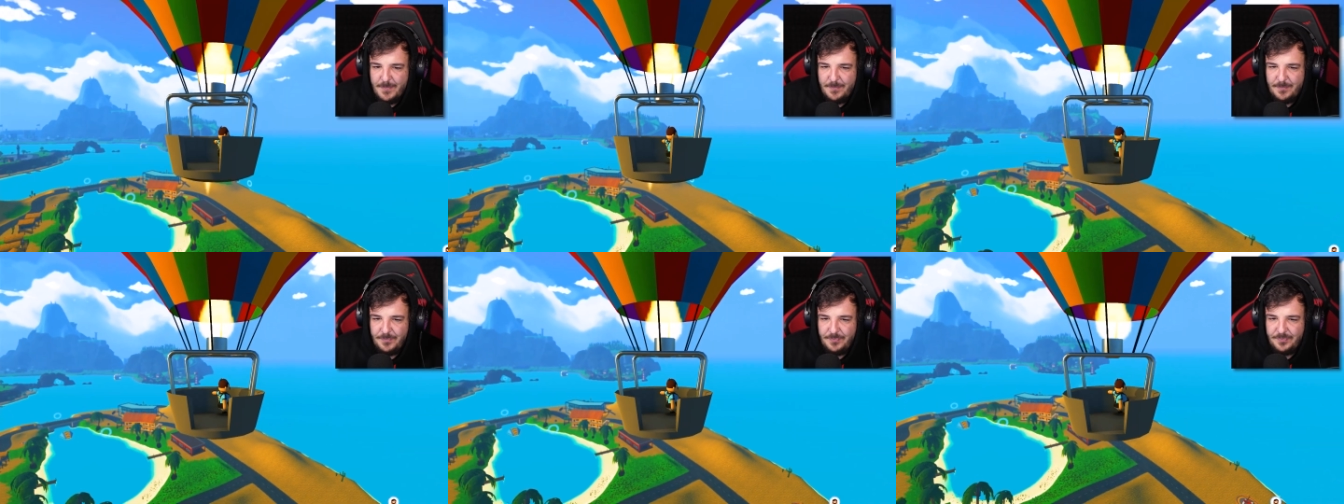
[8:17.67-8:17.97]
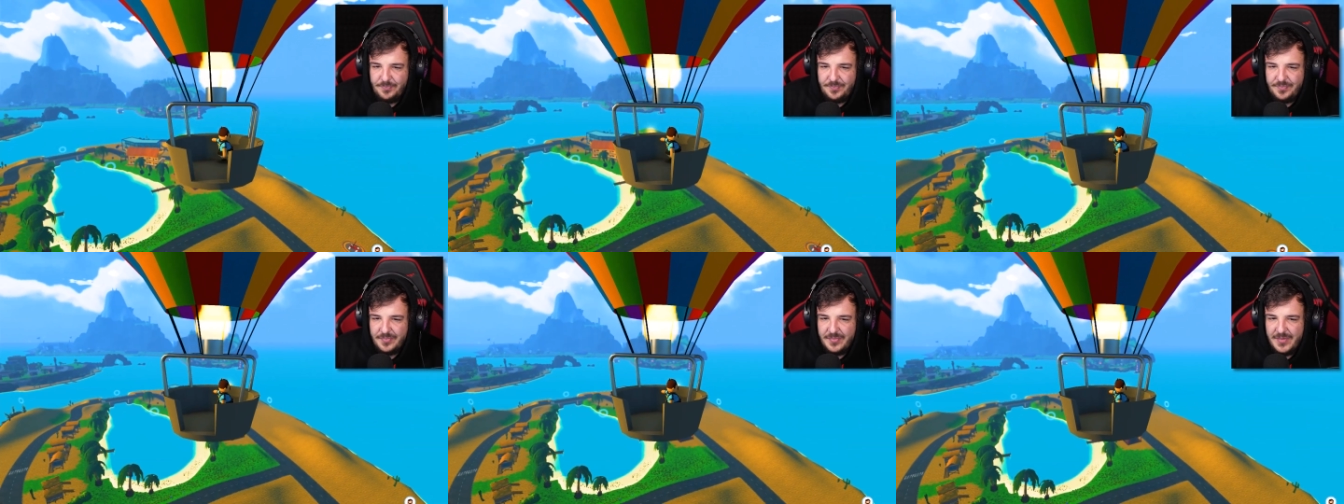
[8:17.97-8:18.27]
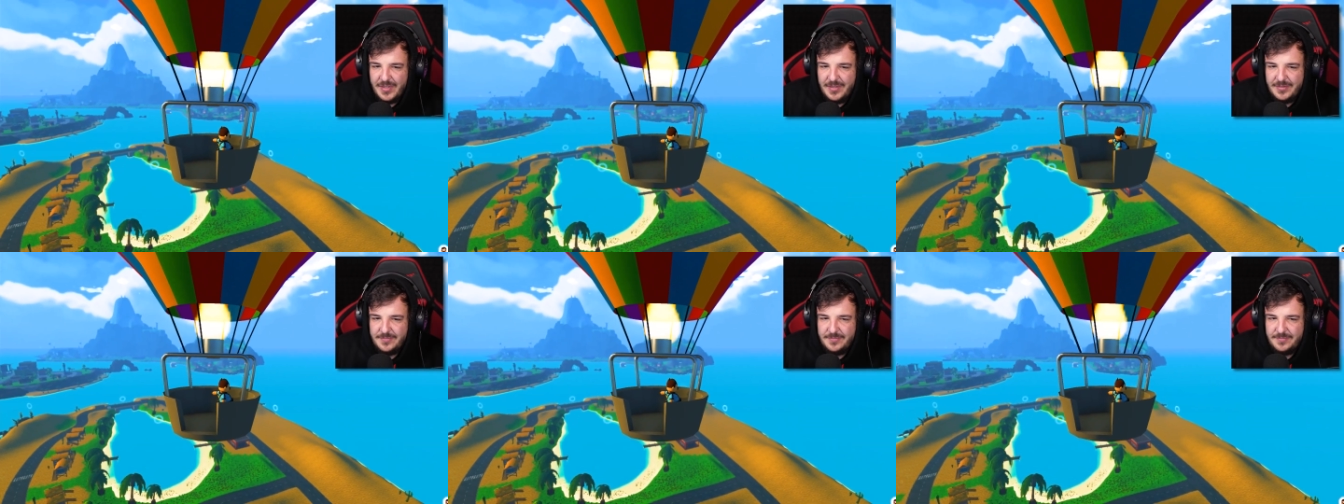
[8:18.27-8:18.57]
soon as I
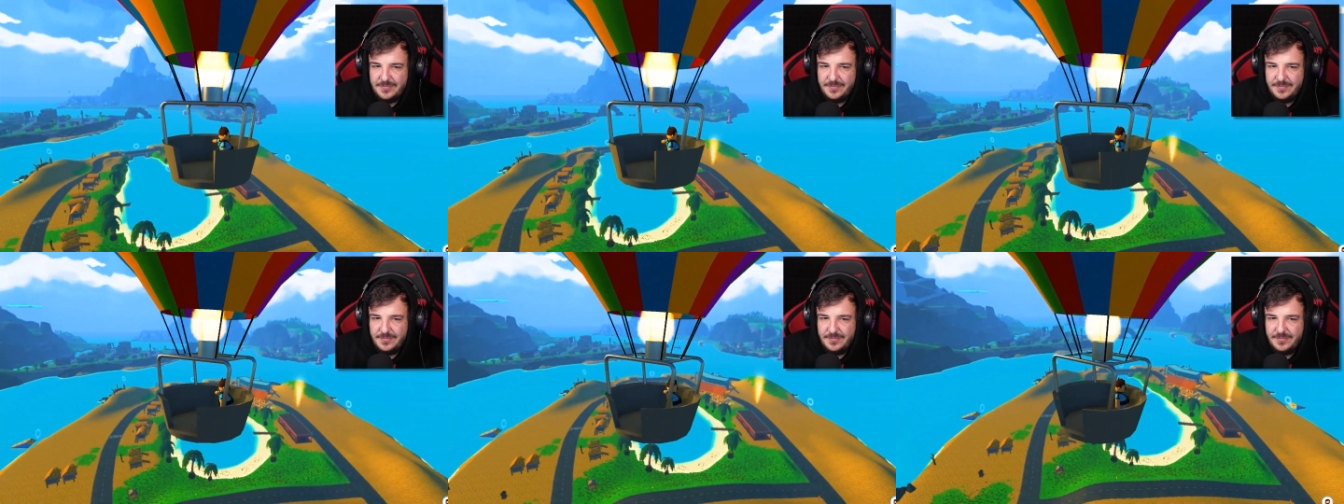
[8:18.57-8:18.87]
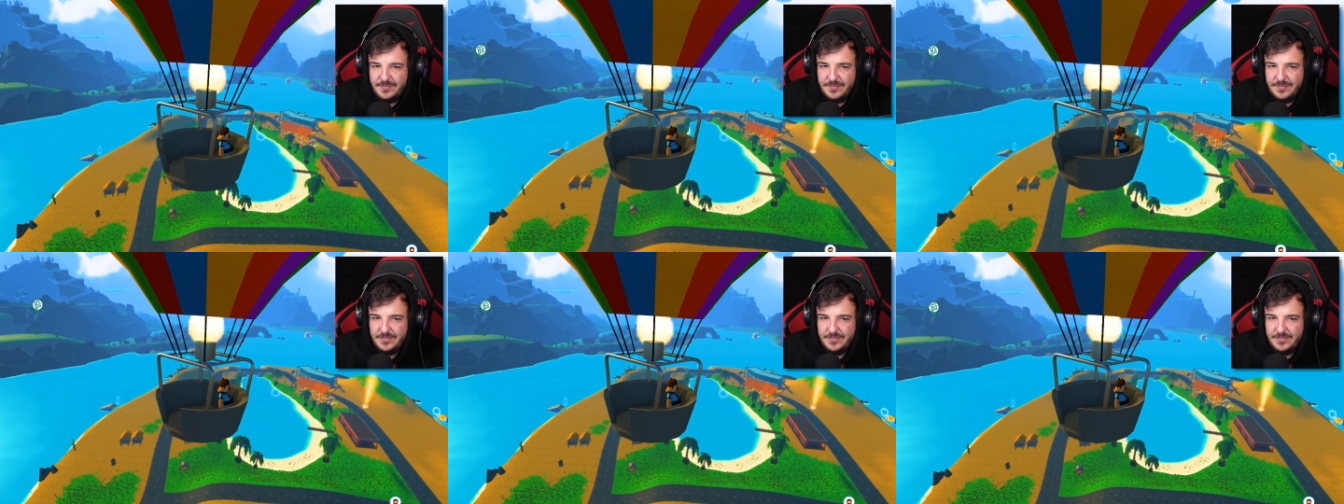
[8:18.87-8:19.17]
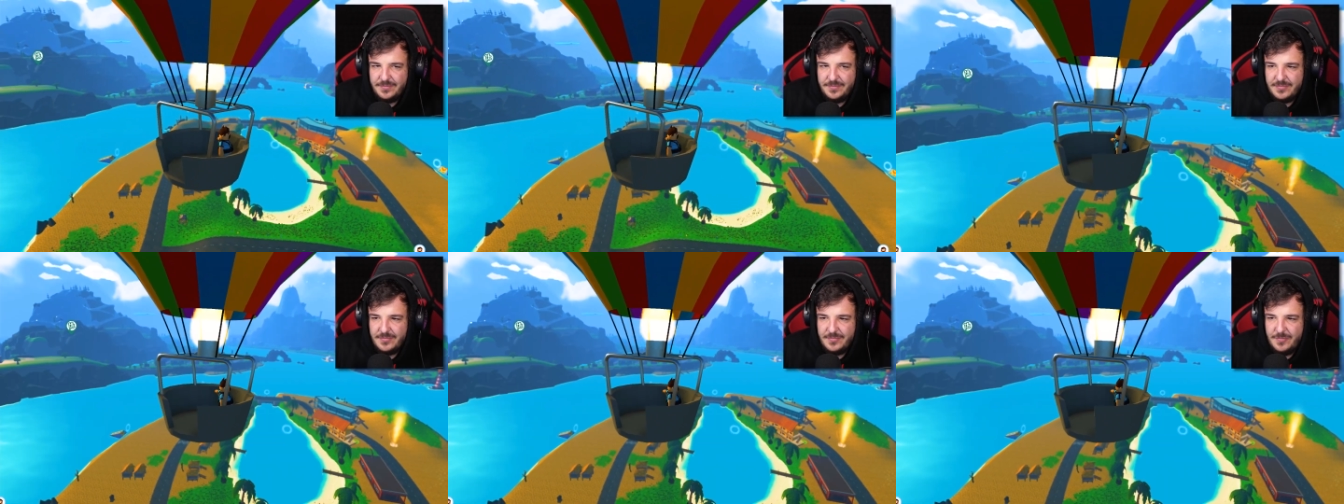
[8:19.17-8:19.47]
remember how to fly the
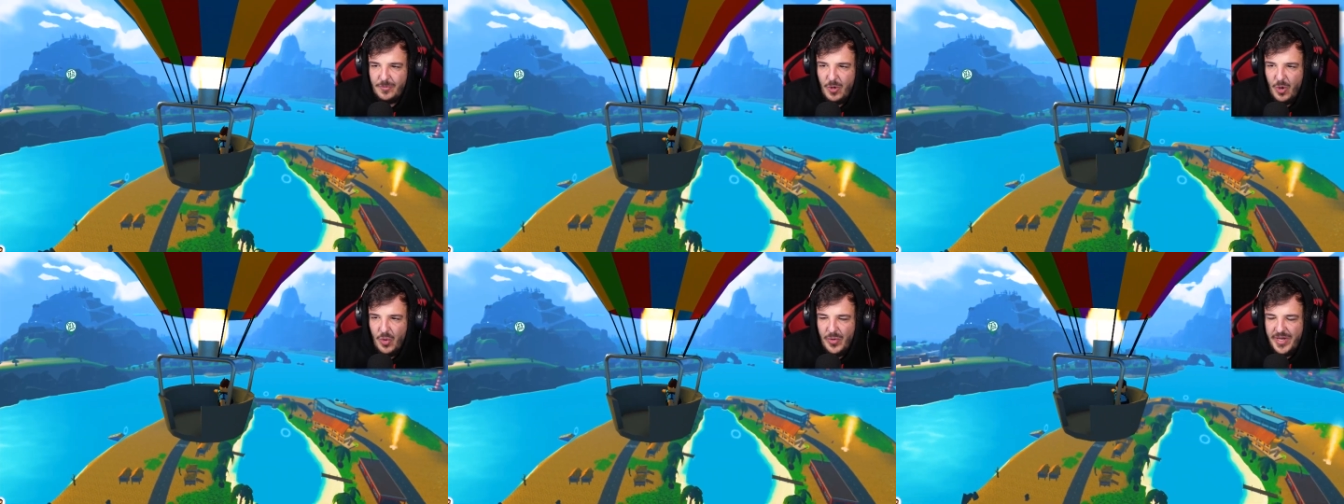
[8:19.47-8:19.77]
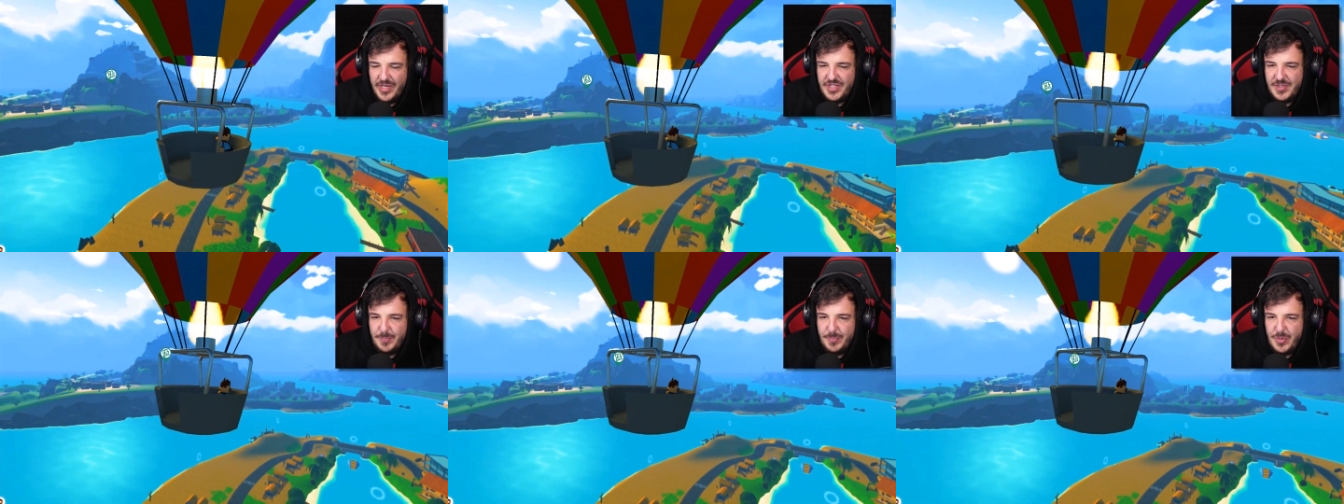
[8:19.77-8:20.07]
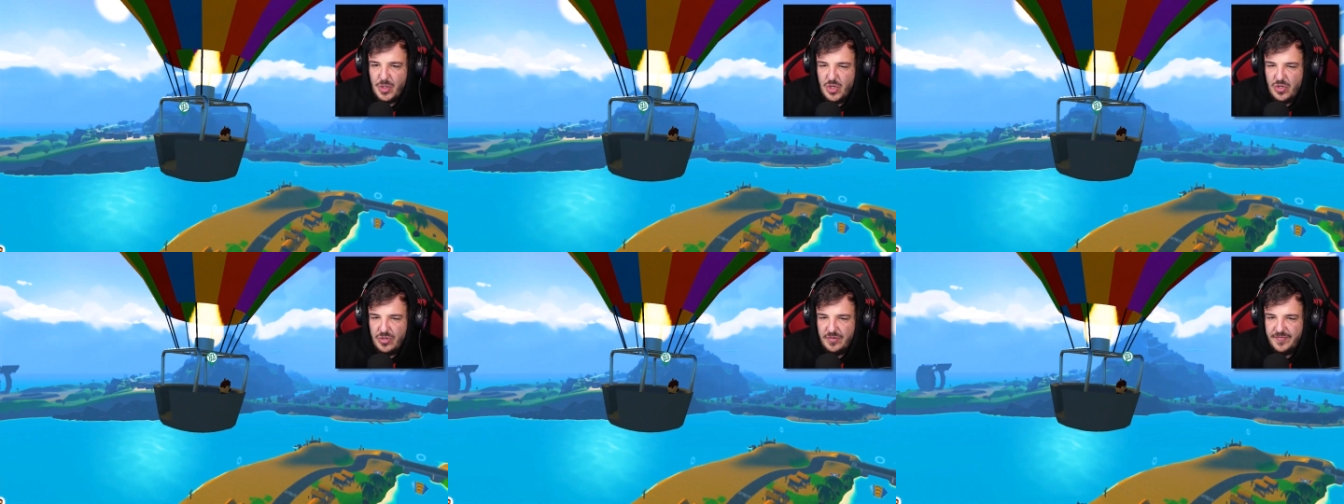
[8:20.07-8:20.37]
plane. Well, it's a
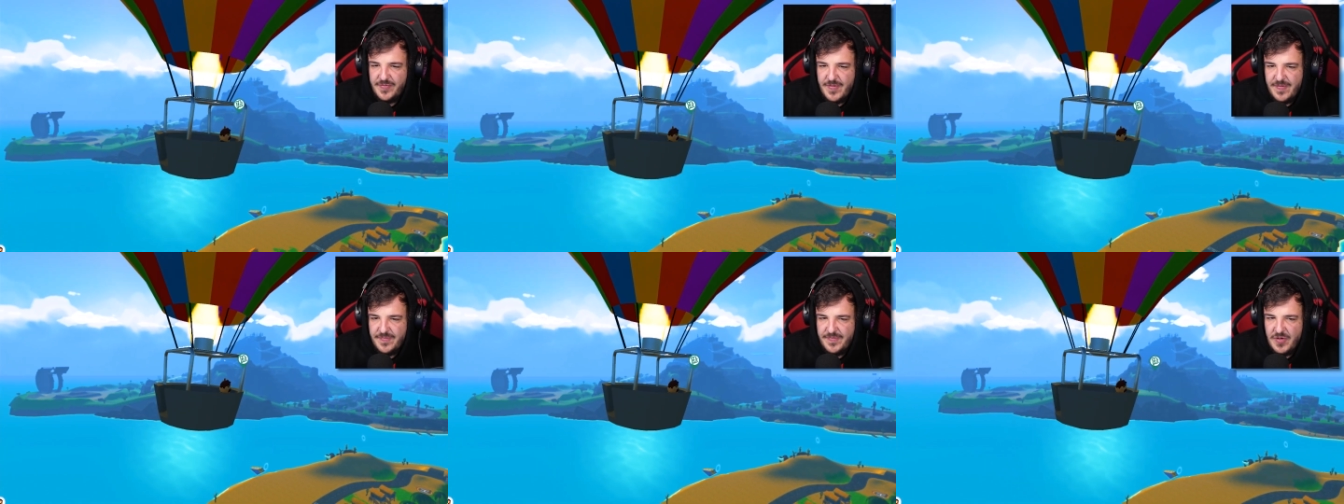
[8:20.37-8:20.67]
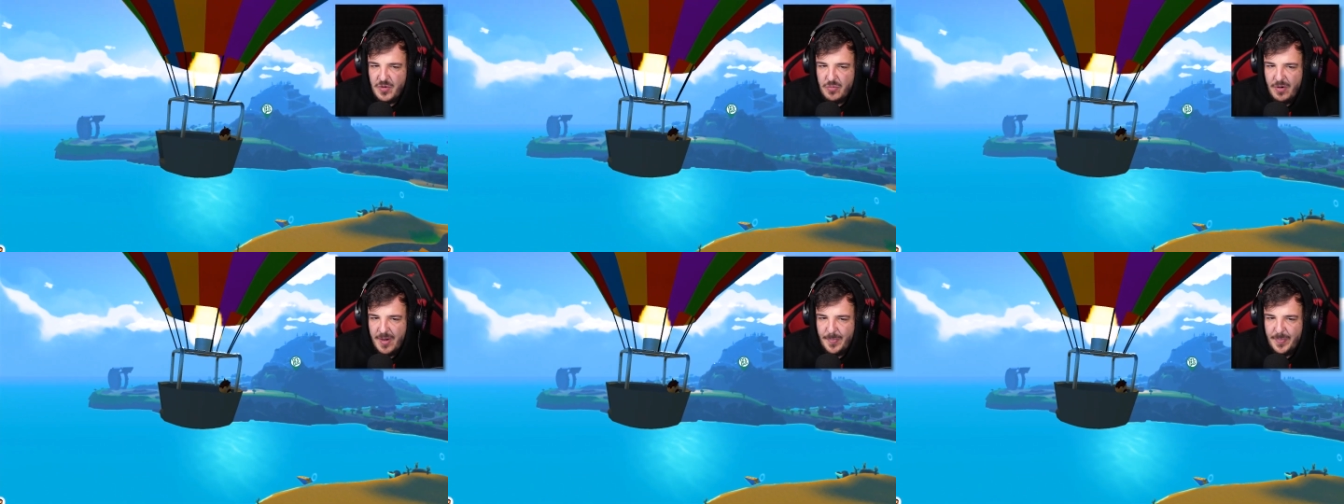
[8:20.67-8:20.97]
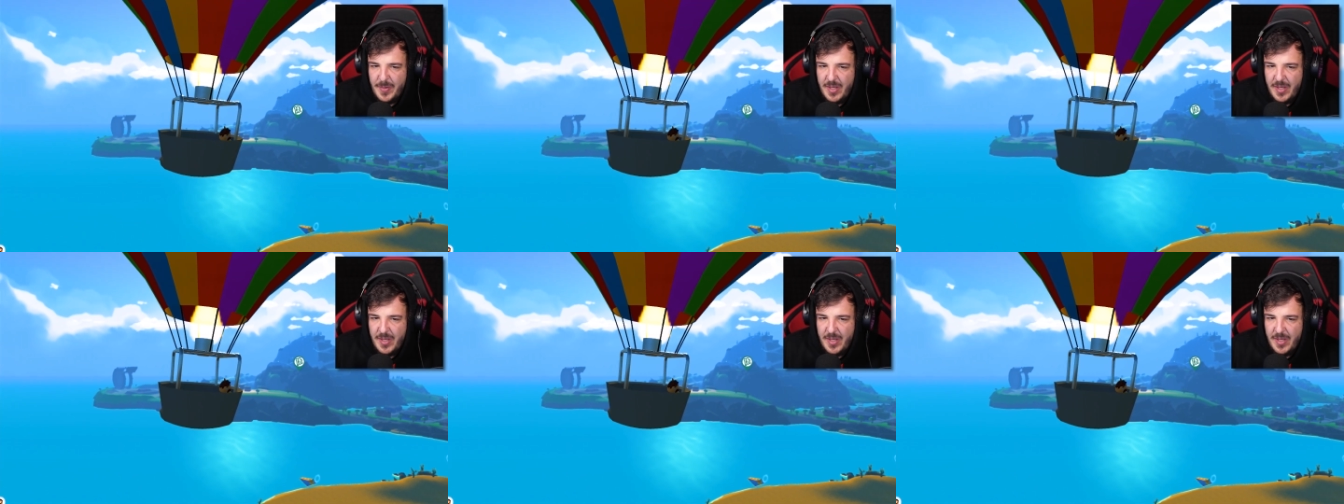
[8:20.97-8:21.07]
beautiful view up